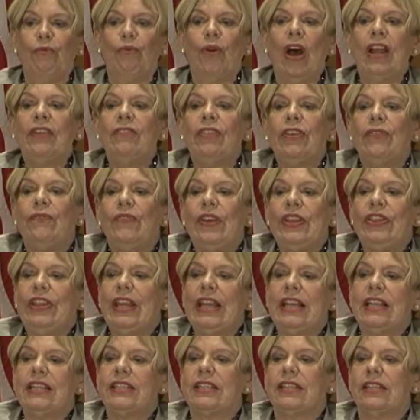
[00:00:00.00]
one of the
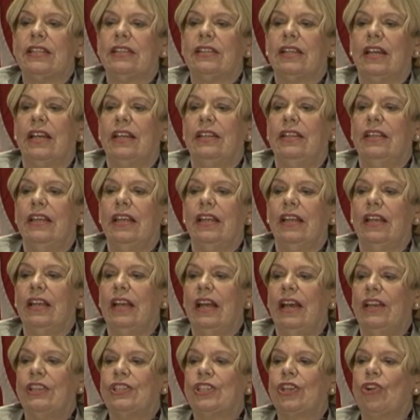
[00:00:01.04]
things that I think
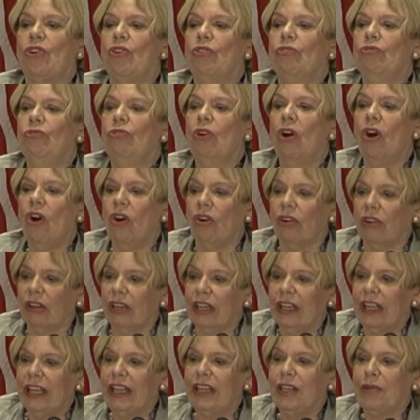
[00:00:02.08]
has gone wrong
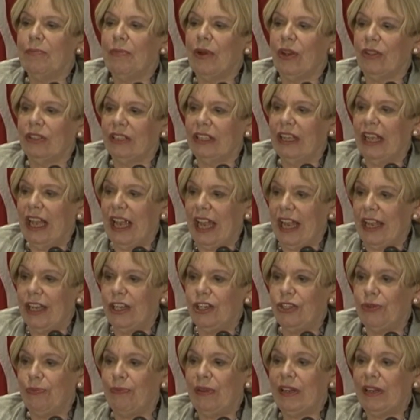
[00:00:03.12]
in the modern age,